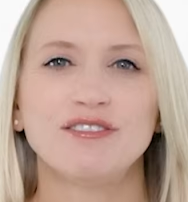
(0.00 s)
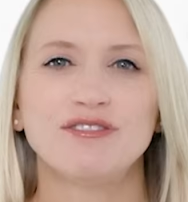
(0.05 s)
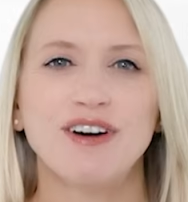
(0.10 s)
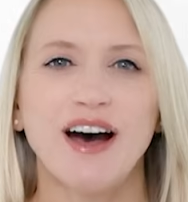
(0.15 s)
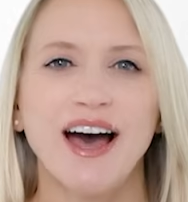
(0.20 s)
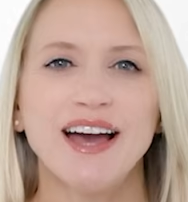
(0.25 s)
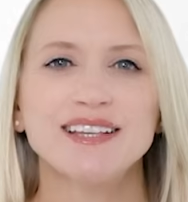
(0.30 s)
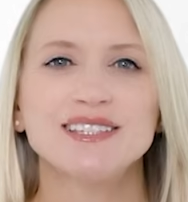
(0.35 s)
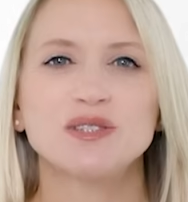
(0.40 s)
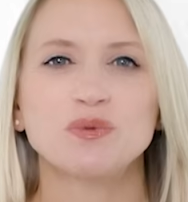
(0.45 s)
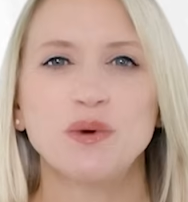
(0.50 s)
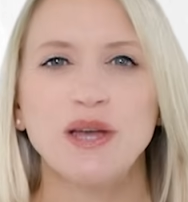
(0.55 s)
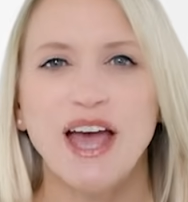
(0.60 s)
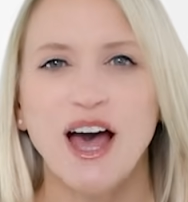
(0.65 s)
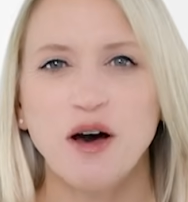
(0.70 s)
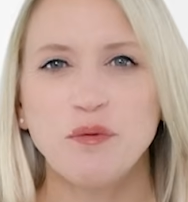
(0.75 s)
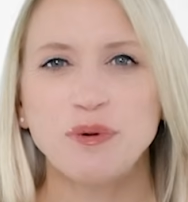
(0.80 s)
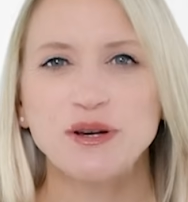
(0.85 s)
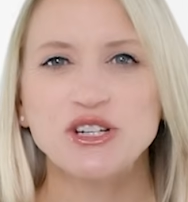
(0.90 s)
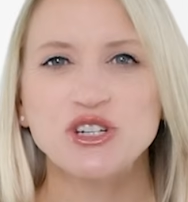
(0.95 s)
Advice, we
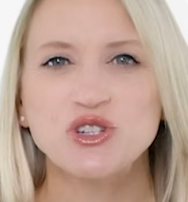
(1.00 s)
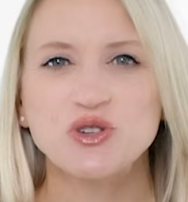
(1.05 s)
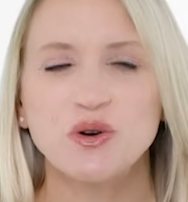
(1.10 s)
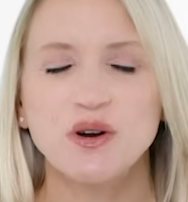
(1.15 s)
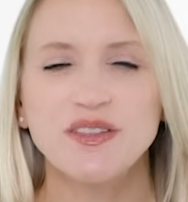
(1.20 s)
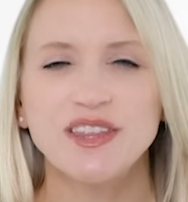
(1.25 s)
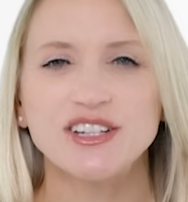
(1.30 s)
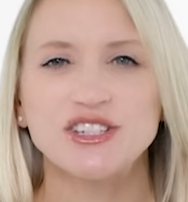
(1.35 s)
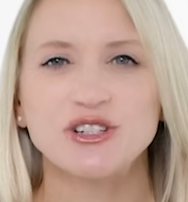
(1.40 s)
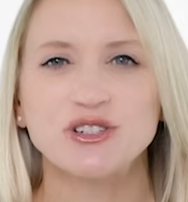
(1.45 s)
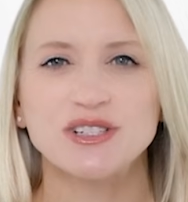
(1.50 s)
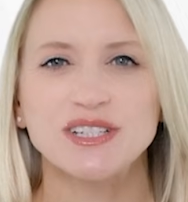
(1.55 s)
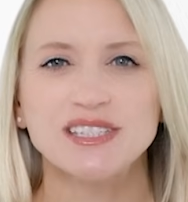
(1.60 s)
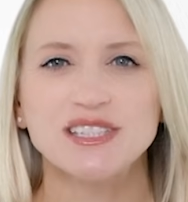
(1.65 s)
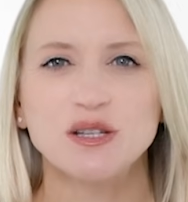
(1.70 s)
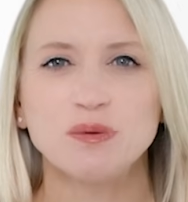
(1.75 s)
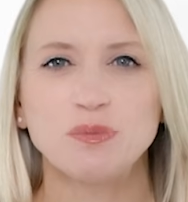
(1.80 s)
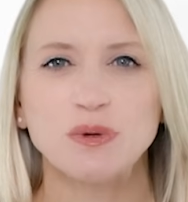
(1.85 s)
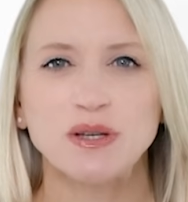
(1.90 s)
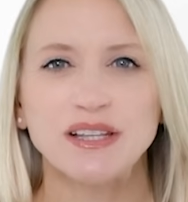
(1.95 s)
help ensure that your
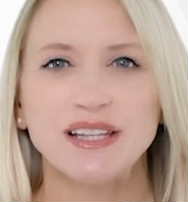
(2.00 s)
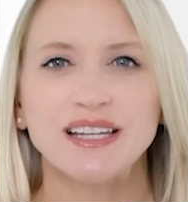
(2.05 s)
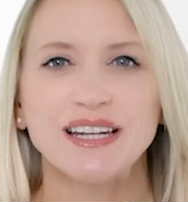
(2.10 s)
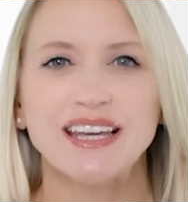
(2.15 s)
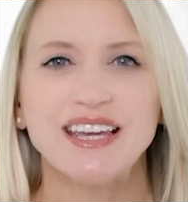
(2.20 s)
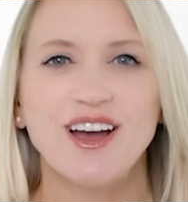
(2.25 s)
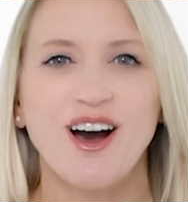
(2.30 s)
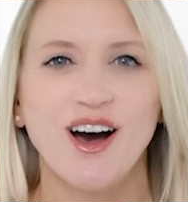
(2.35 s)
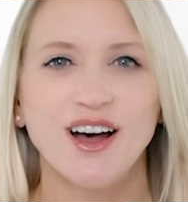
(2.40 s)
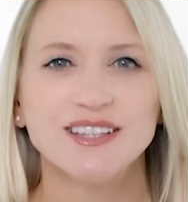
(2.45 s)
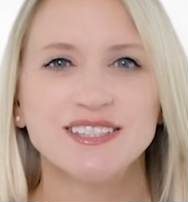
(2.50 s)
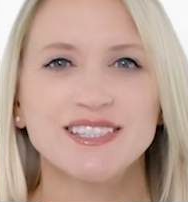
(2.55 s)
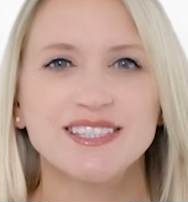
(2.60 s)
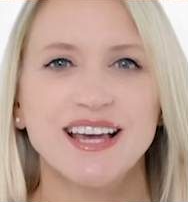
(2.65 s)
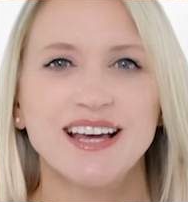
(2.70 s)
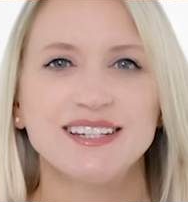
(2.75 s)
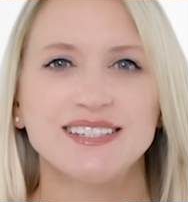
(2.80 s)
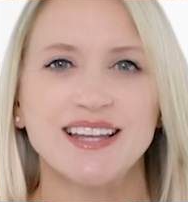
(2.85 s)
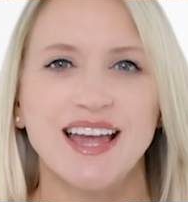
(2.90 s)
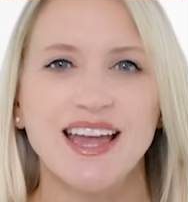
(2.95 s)
disability
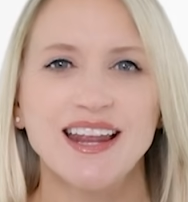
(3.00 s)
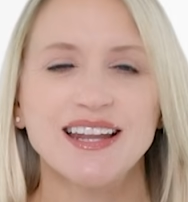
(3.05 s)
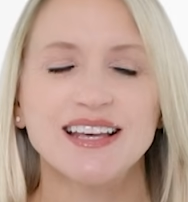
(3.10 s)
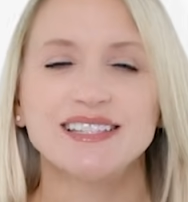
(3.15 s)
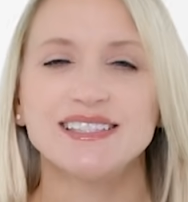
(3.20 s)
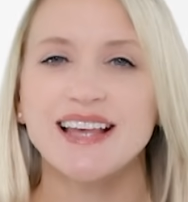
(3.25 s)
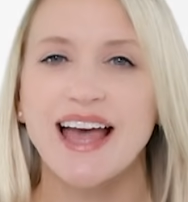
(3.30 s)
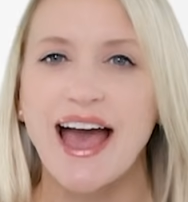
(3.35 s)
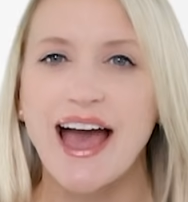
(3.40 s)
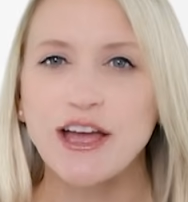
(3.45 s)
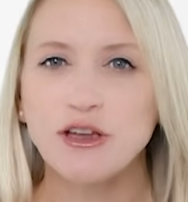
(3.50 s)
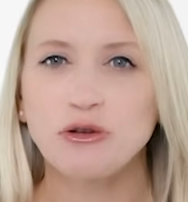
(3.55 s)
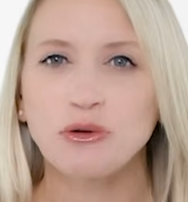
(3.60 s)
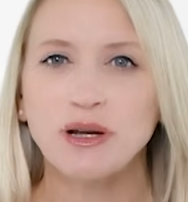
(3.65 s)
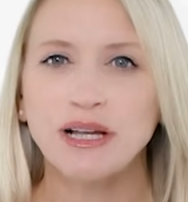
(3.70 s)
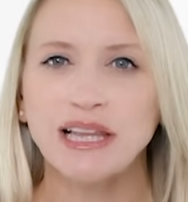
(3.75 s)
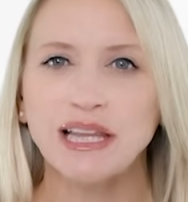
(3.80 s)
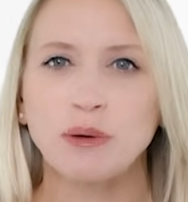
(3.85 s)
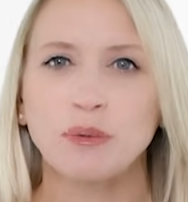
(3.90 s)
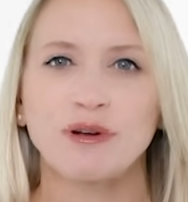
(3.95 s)
onset date is
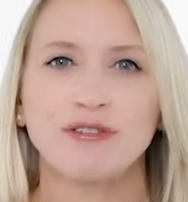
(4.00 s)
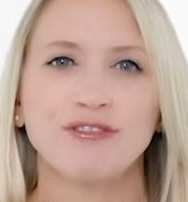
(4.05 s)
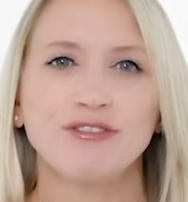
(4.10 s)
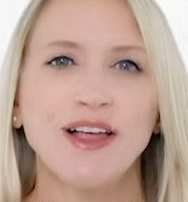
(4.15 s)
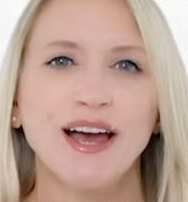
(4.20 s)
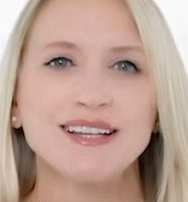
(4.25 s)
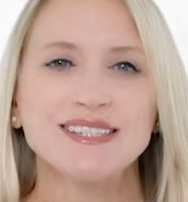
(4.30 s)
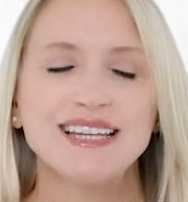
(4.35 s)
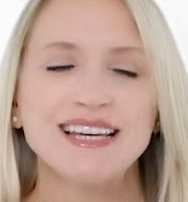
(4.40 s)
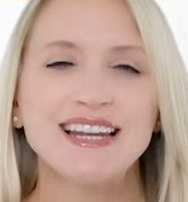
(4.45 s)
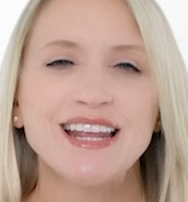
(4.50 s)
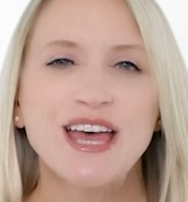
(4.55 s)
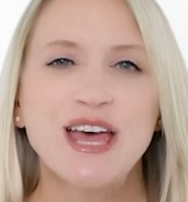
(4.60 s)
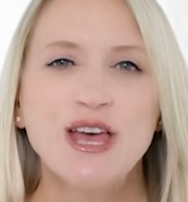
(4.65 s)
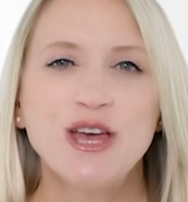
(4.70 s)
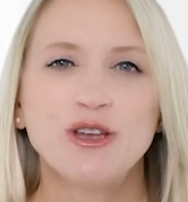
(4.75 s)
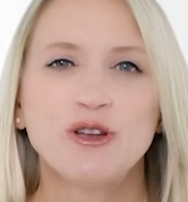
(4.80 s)
accurately reflected,